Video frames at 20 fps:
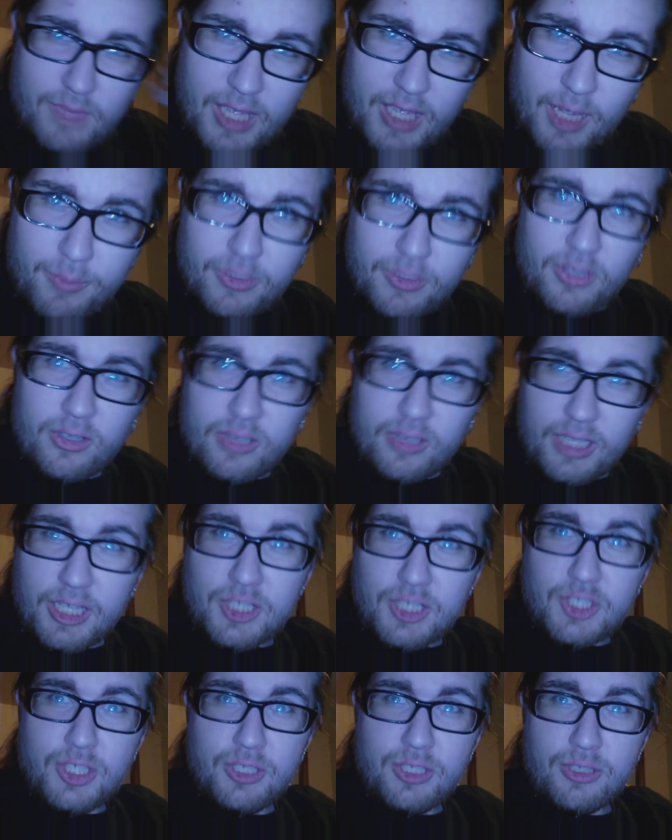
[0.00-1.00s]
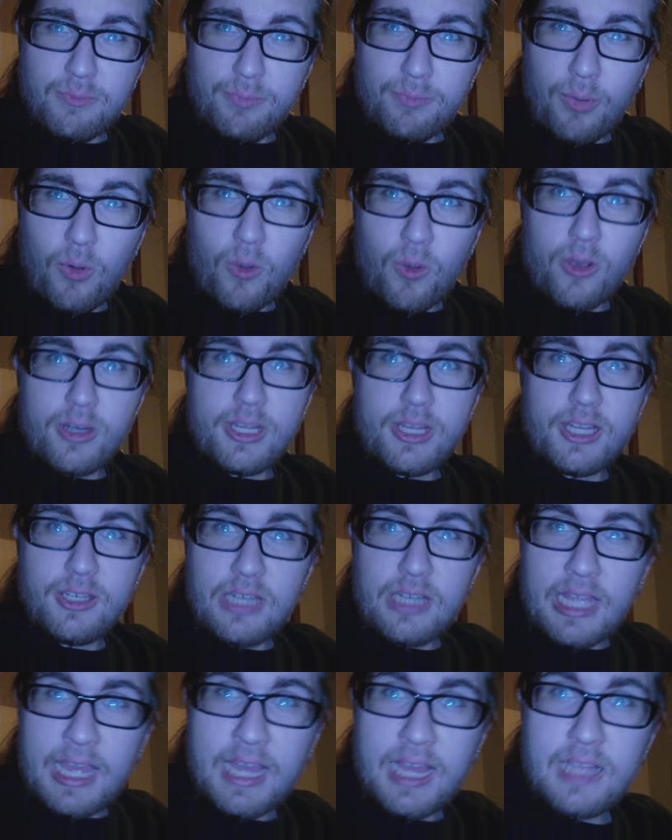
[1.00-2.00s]
emulation board that
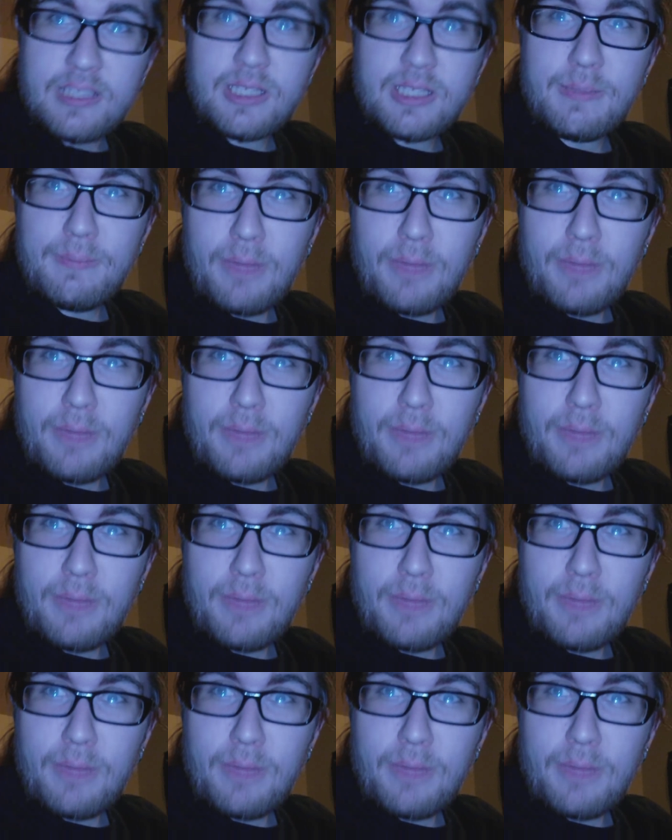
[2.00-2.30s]
has a